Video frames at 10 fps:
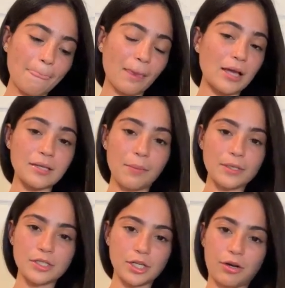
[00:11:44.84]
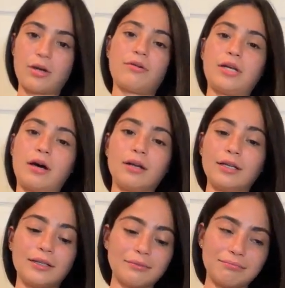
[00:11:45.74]
Yeah, I'm about to start crying right now.
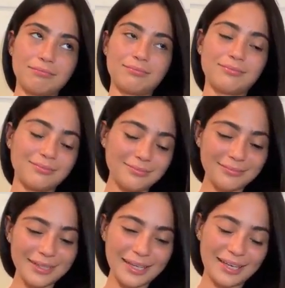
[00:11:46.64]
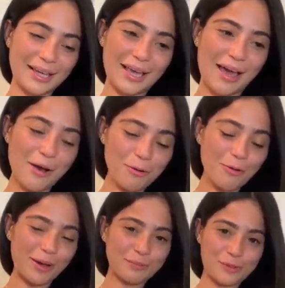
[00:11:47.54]
Like, I don't
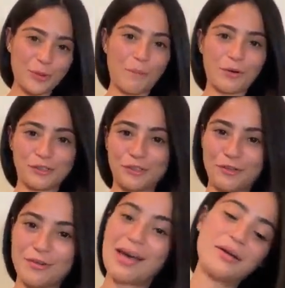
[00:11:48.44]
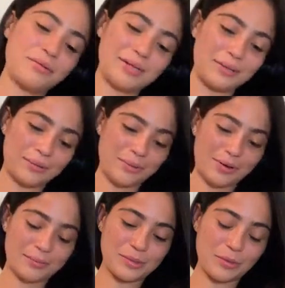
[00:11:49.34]
know why I'm so emotional. I really don't know
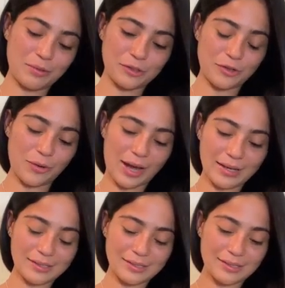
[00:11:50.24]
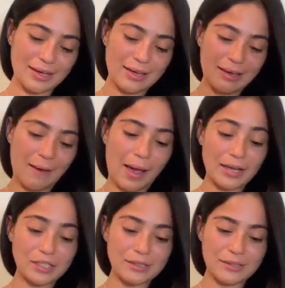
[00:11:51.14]
why I'm so emotional. I just,
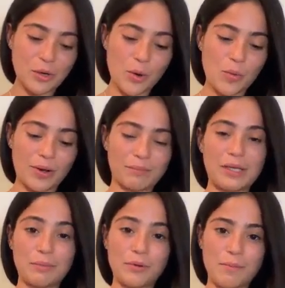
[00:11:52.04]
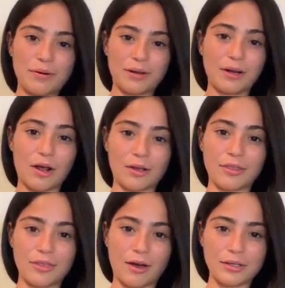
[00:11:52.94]
I just know when people put a lot of
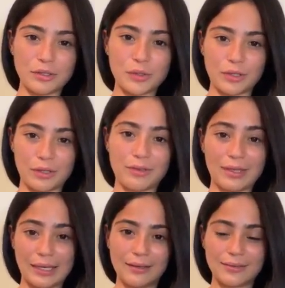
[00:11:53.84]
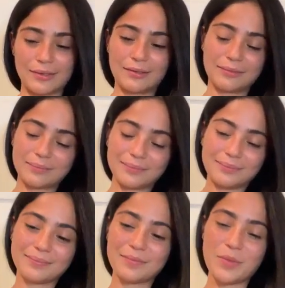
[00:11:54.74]
thought into their things and
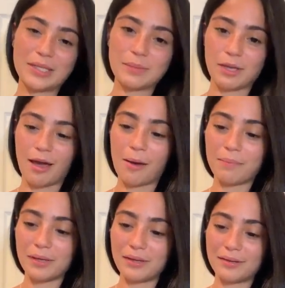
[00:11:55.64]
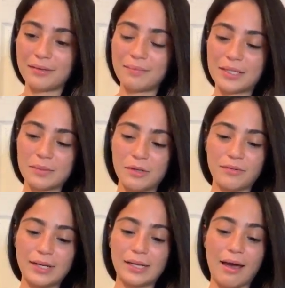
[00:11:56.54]
it makes me happy. It makes me
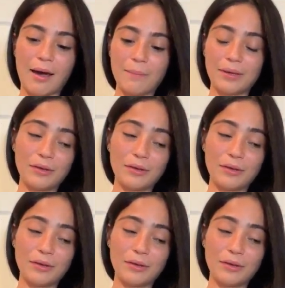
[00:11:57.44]
really happy.